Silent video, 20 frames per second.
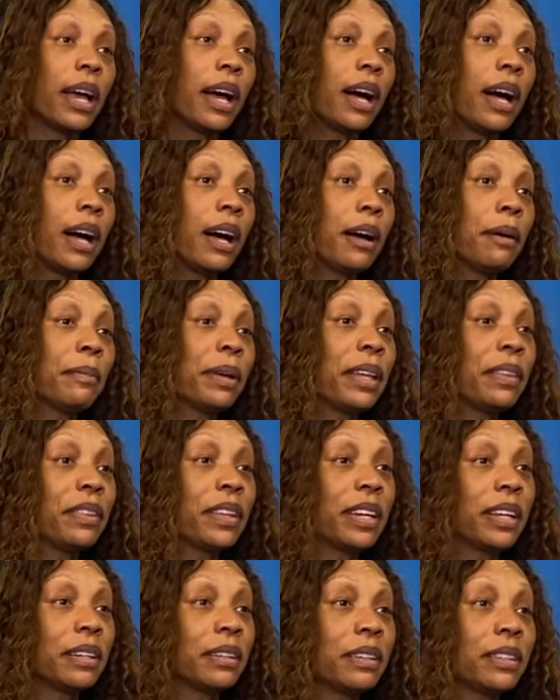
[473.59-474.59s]
And
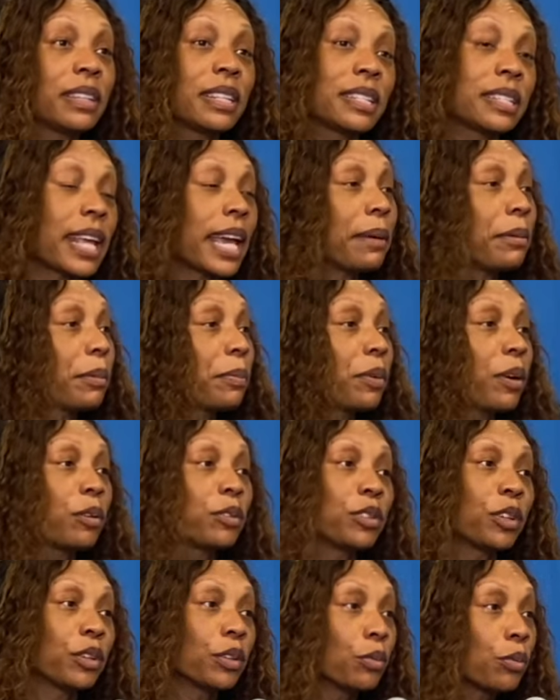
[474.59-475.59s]
then the same
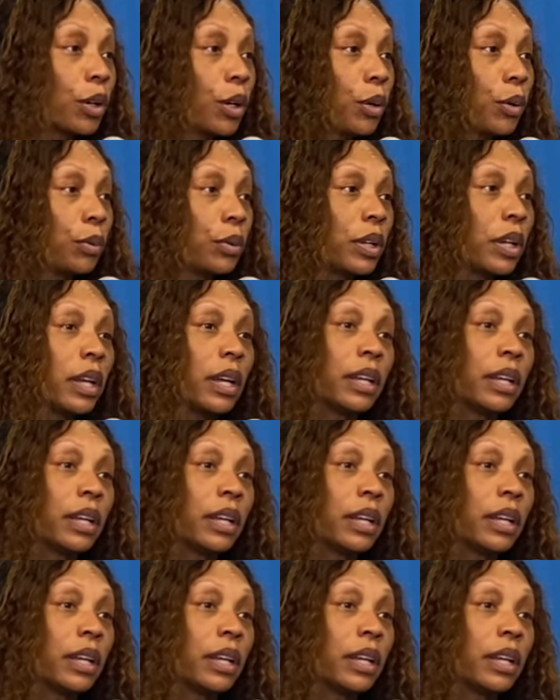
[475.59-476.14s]
approach on the road.